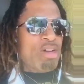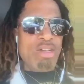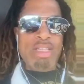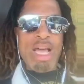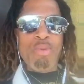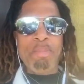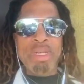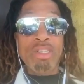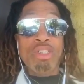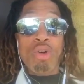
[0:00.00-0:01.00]
That would be
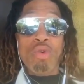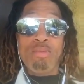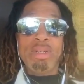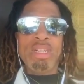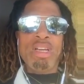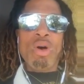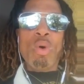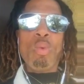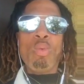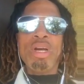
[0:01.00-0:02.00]
dope.
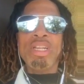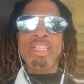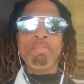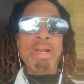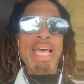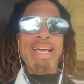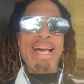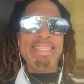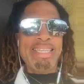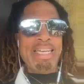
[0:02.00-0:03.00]
What is black
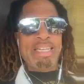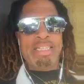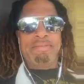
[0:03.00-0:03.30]
identity?